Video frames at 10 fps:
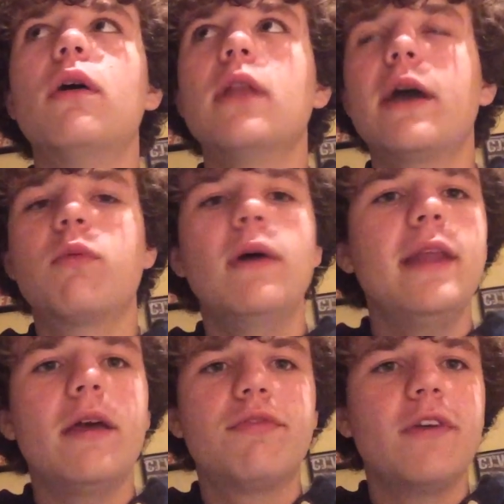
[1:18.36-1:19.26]
like when
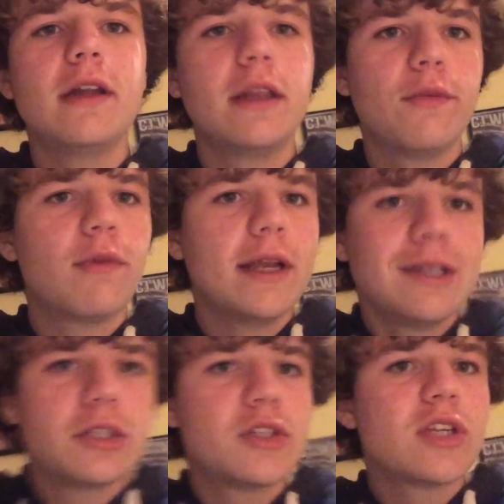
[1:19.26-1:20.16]
they finally
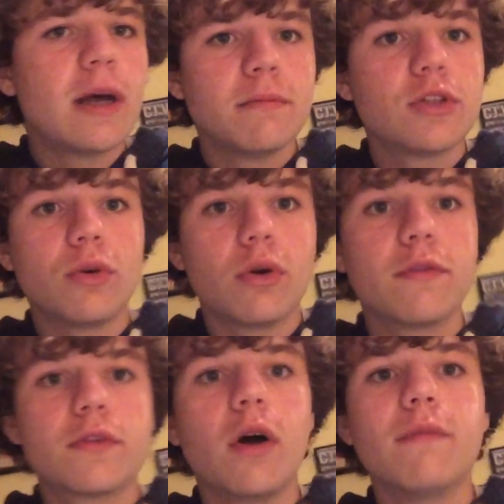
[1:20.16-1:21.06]
reach some sort
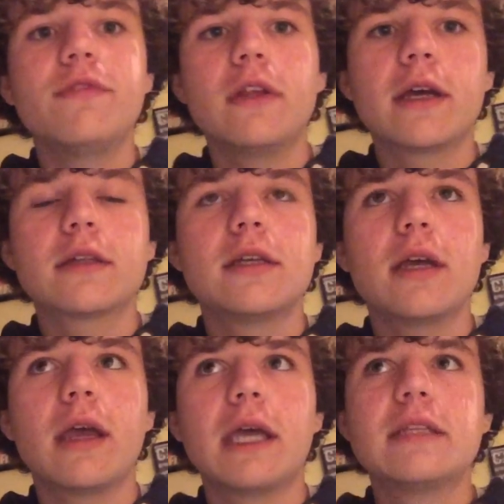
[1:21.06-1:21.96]
of conflict,
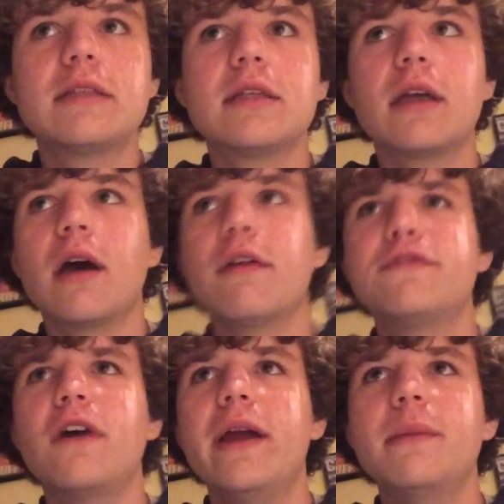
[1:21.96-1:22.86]
it's a
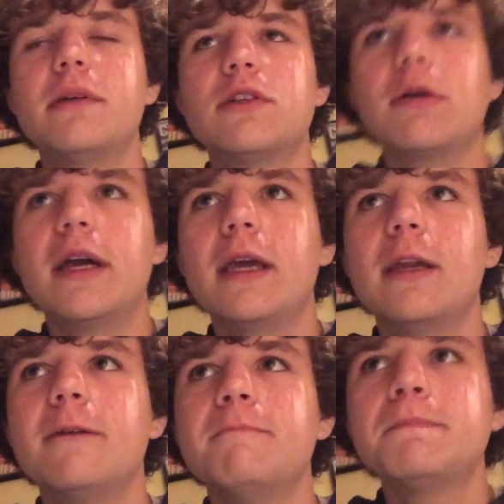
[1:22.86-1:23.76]
fight
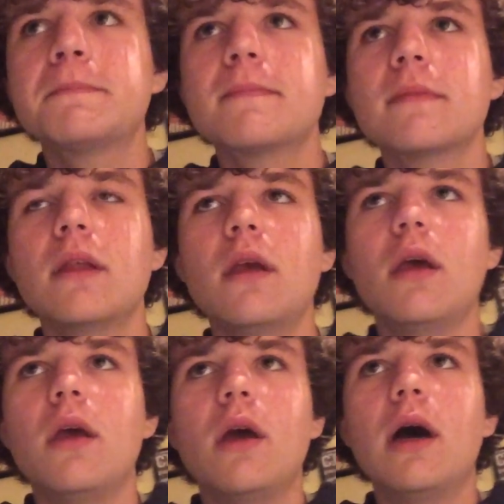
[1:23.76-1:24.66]
between
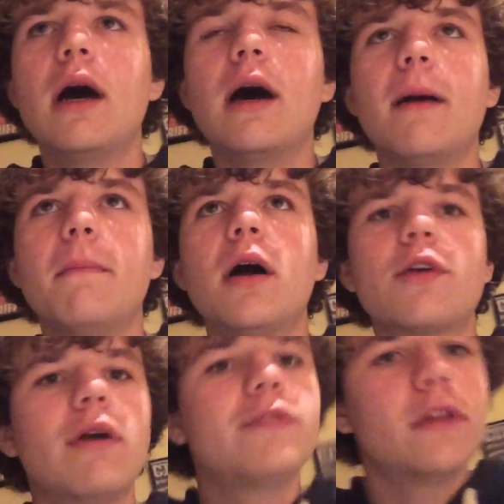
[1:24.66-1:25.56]

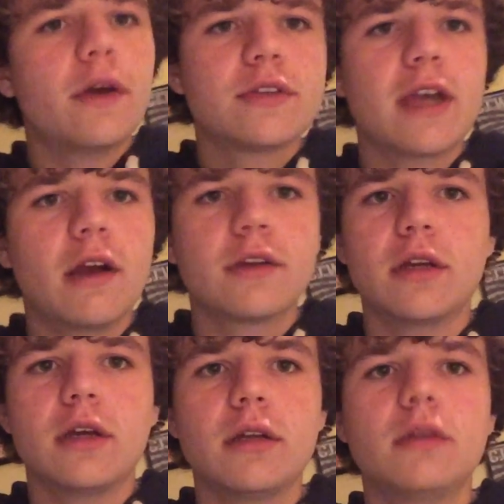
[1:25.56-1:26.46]
Mark Ruffalo's
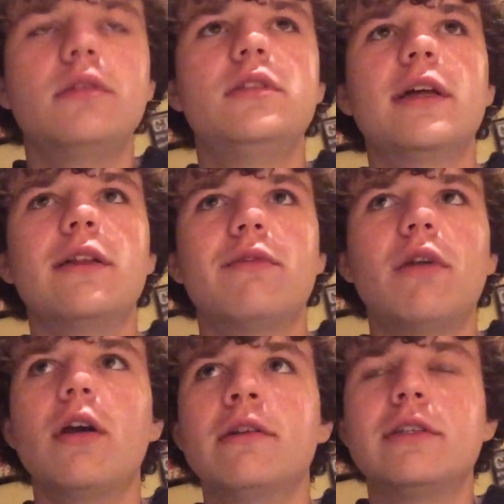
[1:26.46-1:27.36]
character Dylan
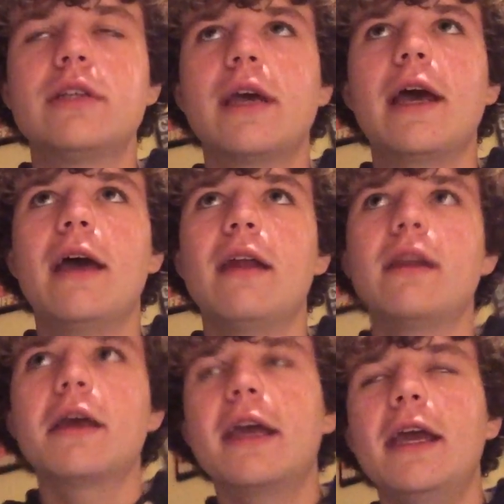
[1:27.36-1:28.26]
Rhodes,
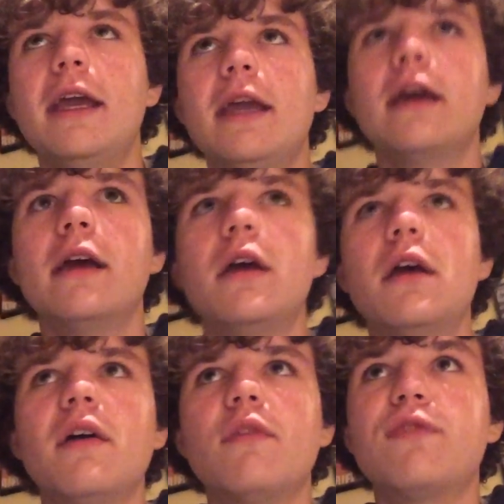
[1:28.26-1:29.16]
and he
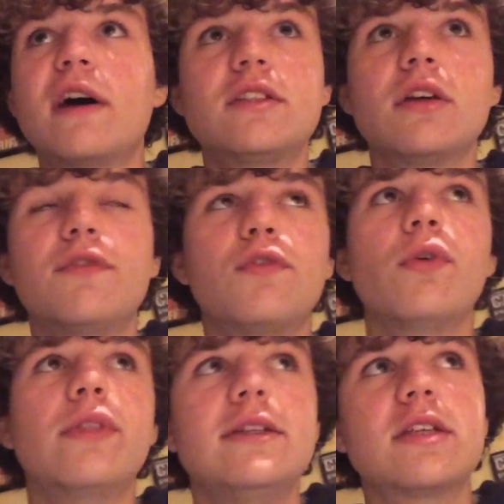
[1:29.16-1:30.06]
fights off
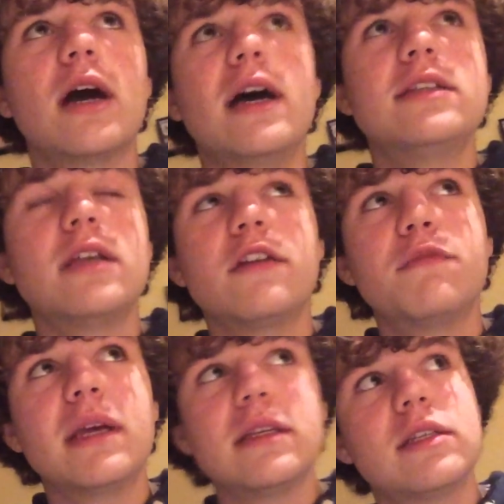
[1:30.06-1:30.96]
all these guys that
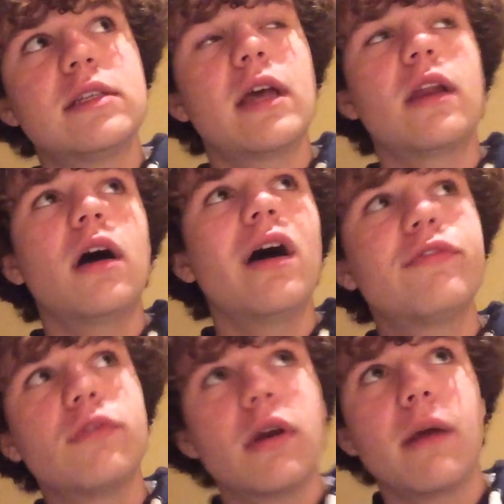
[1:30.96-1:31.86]
have been sent
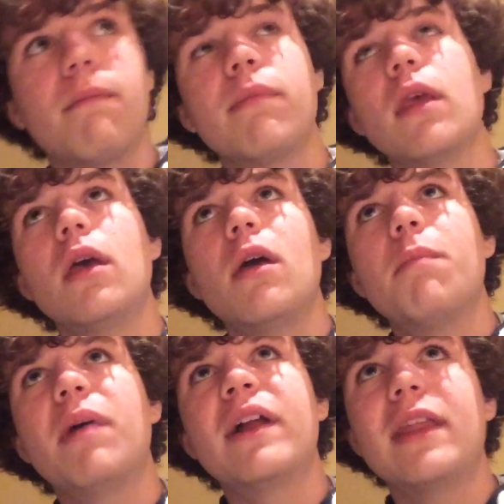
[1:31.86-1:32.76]
after him.
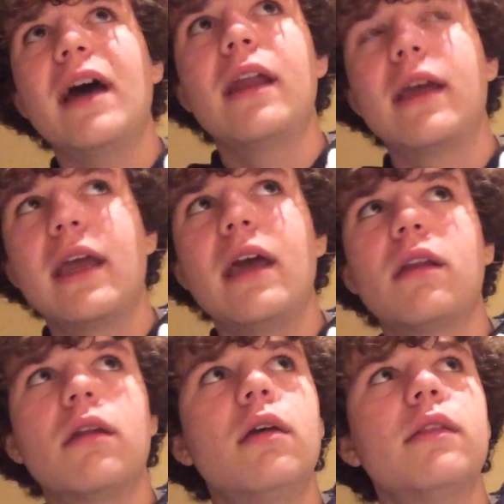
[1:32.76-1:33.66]
But that
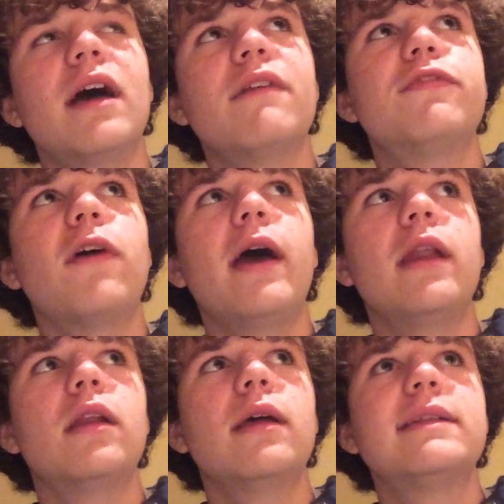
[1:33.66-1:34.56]
again, that
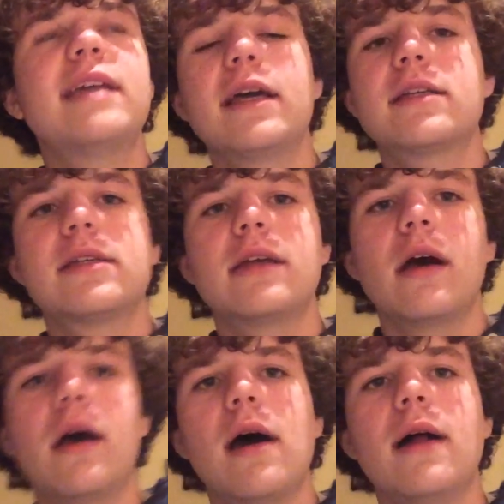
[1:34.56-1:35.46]
fight takes
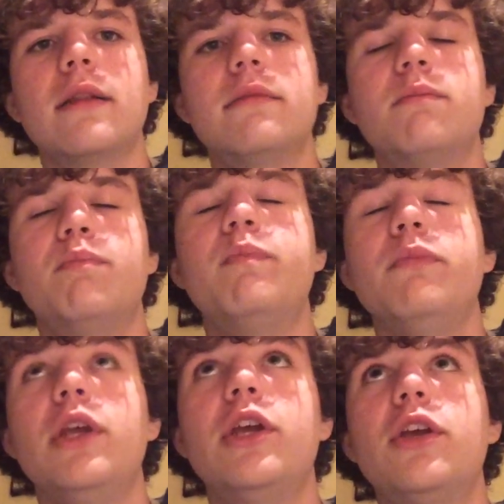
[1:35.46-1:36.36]
a
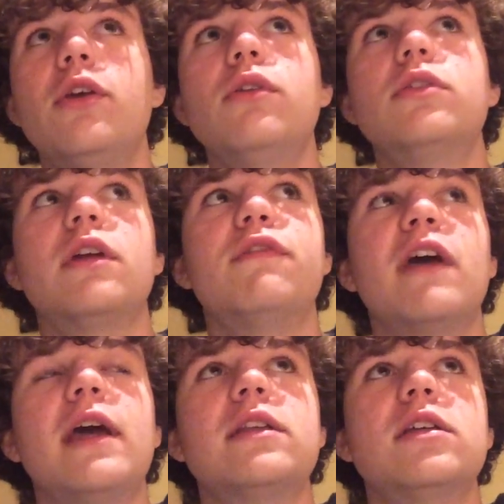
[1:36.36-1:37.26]
huge
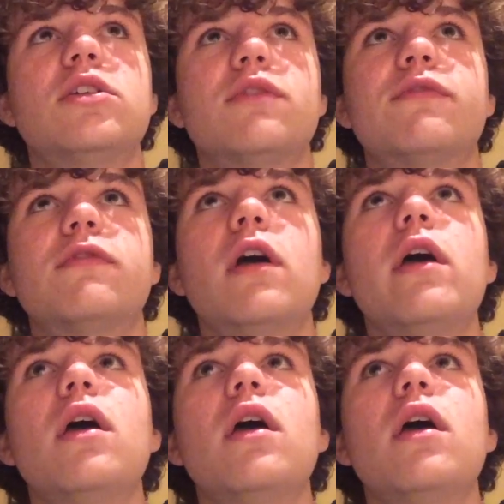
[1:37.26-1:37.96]
advantage of